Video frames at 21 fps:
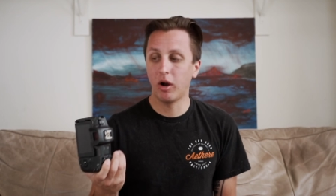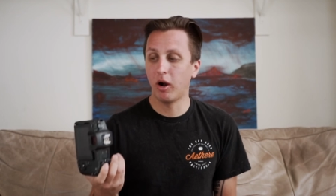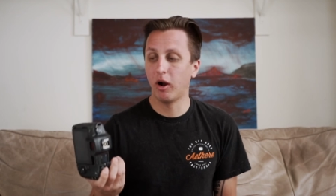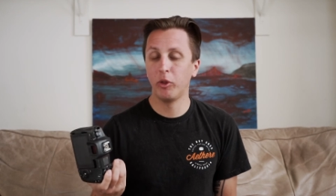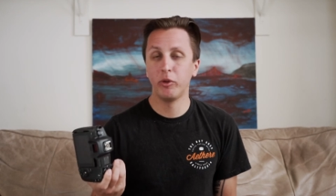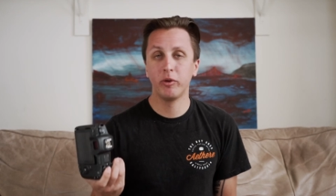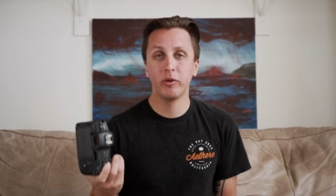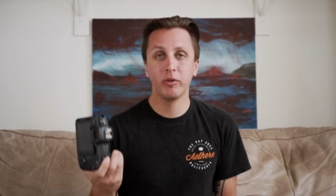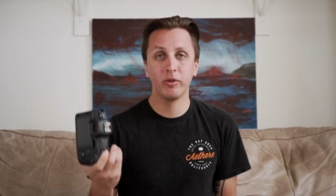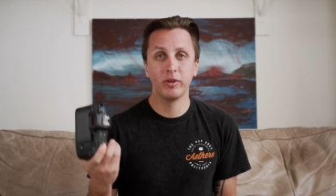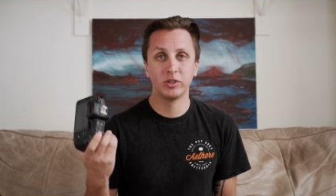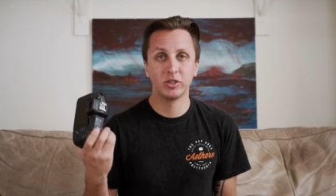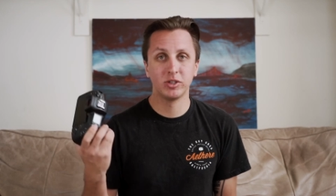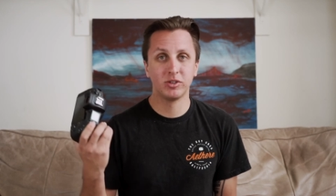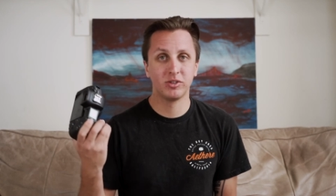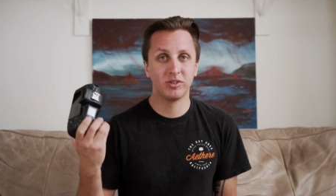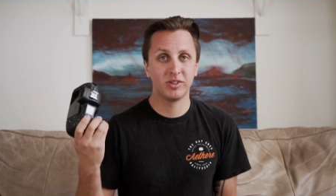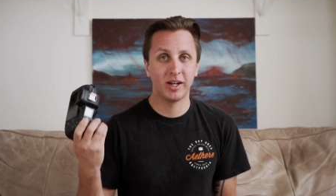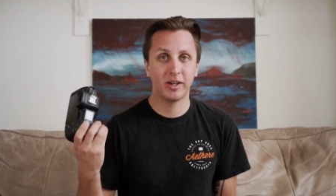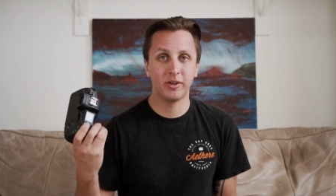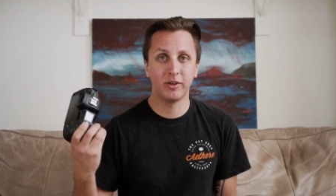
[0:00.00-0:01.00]
other than
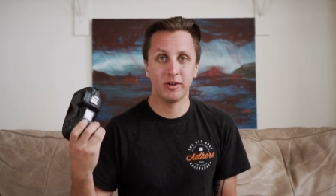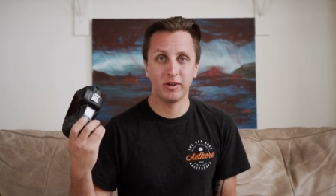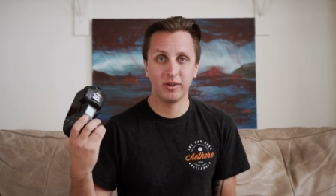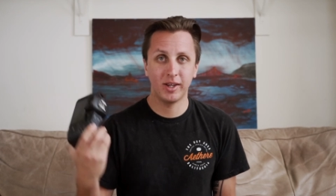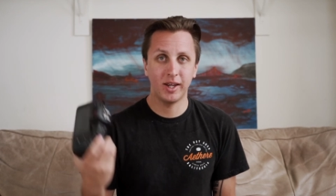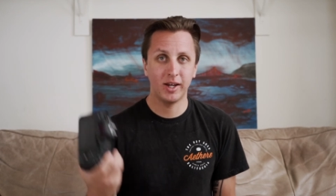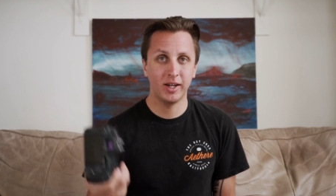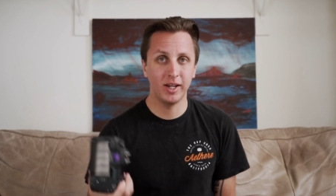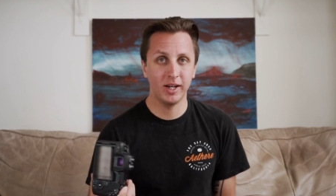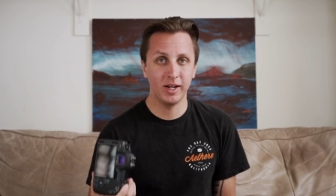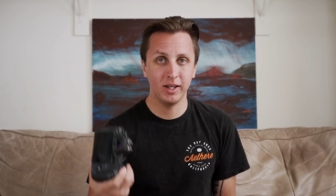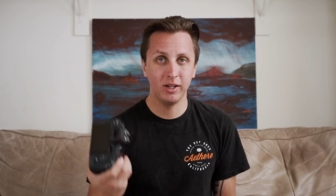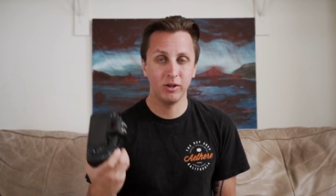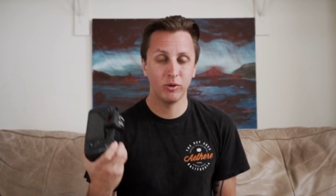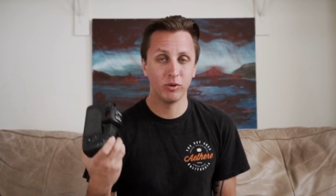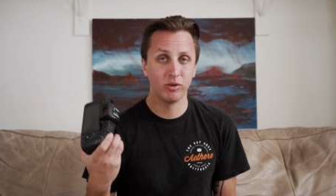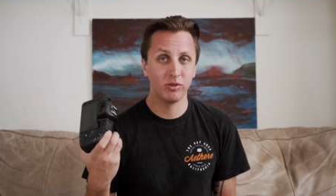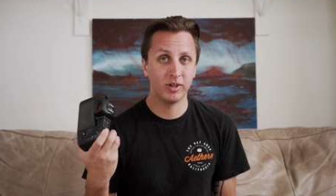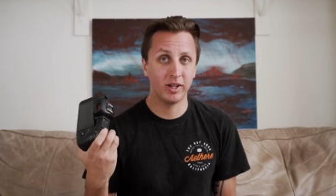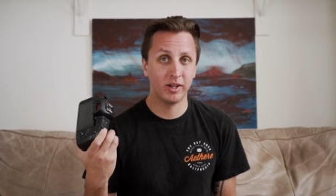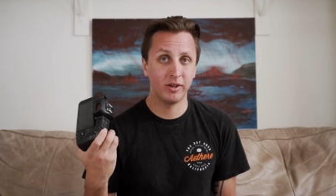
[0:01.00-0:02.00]
just standard 1080
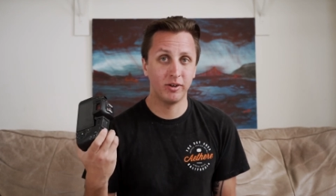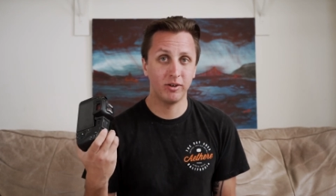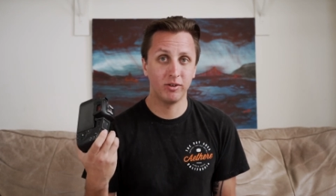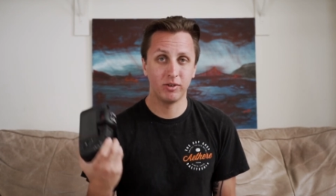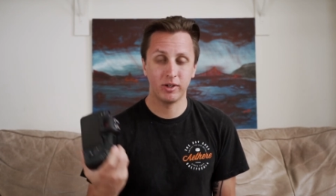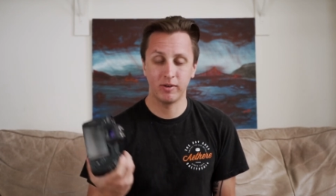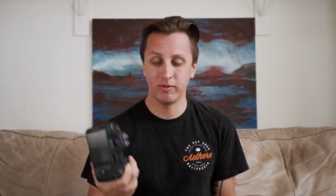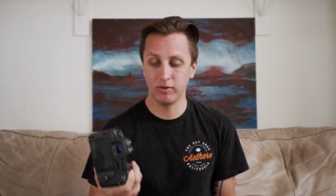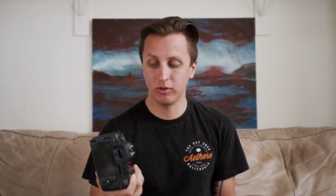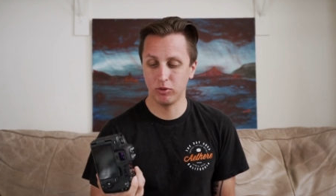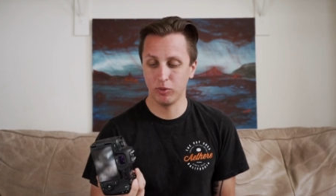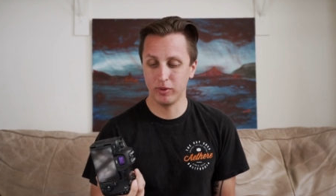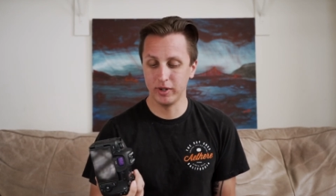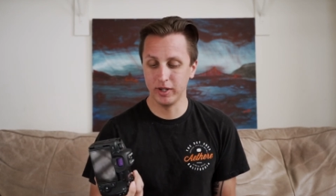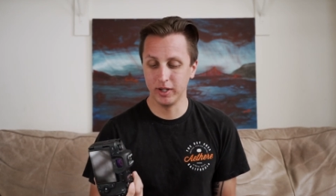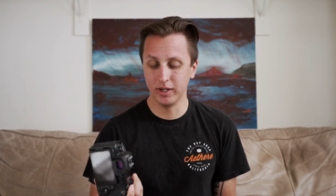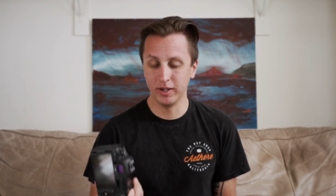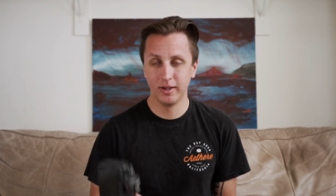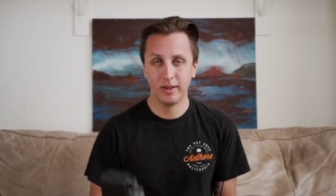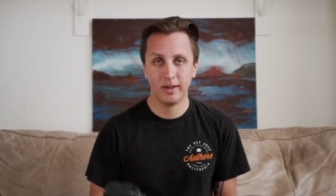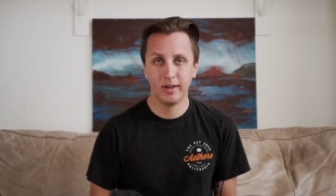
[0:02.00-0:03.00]
or standard
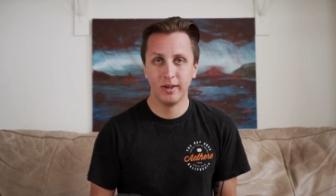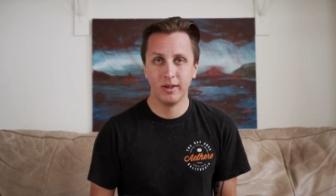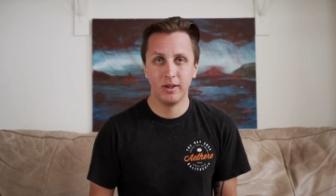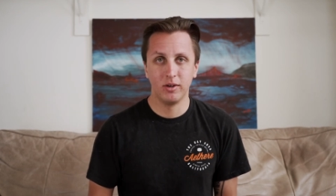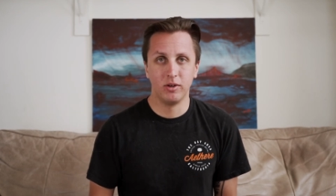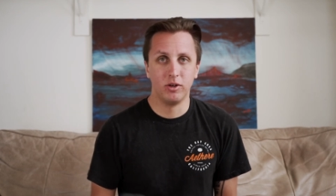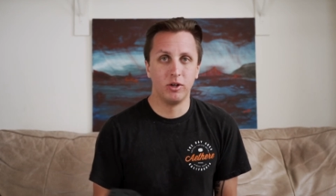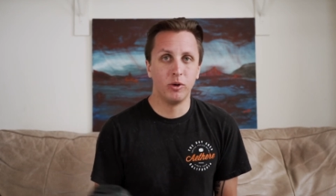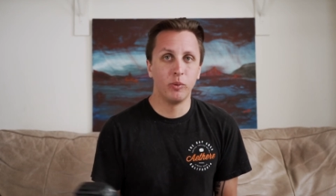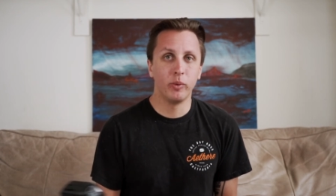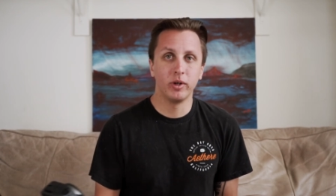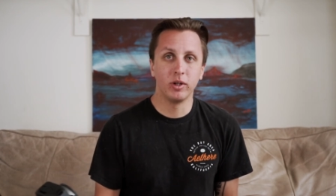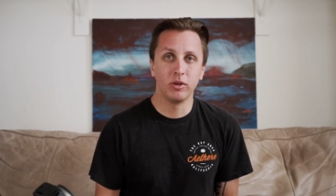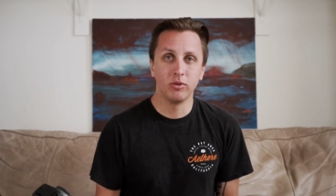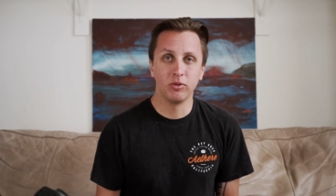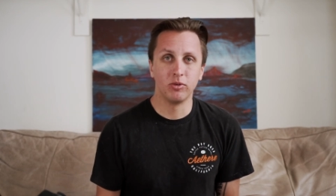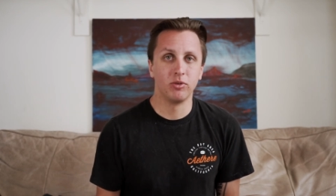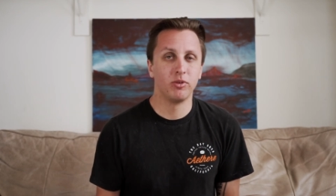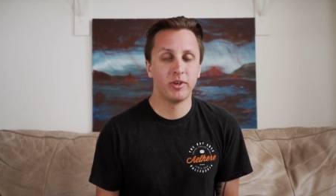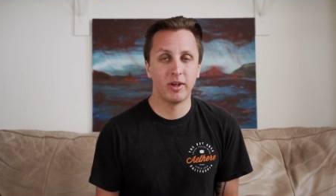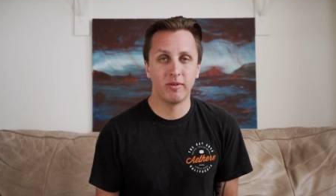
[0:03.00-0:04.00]
720. No one
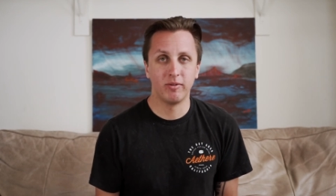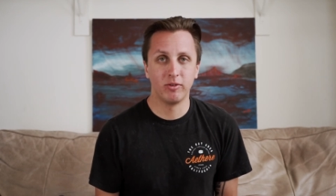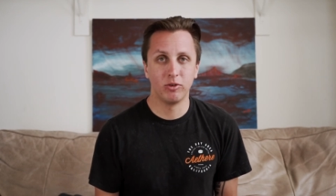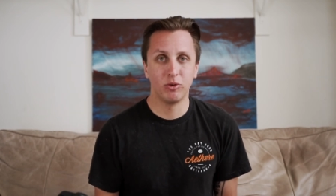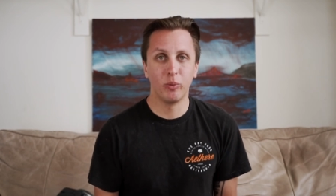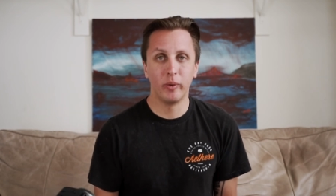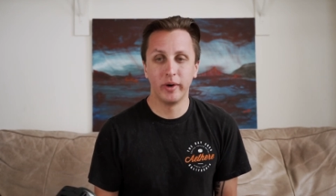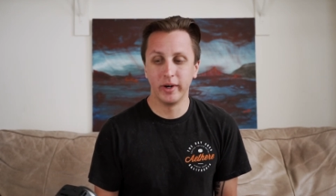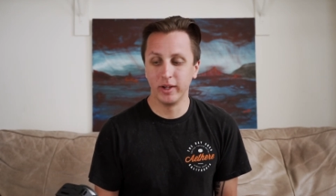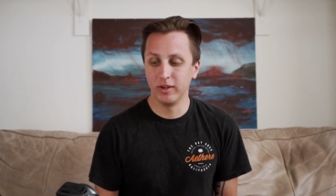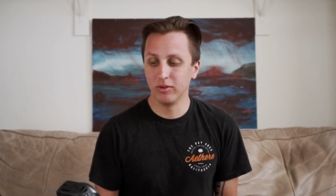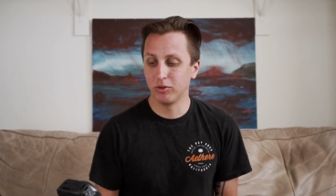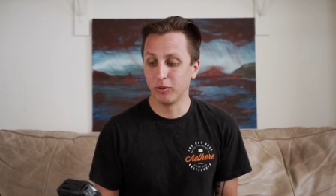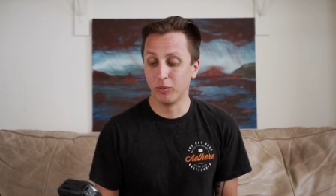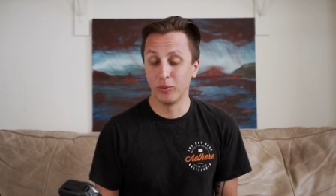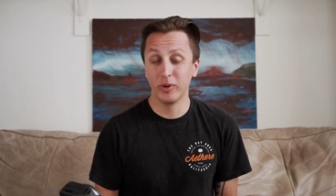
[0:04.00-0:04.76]
uses 720, so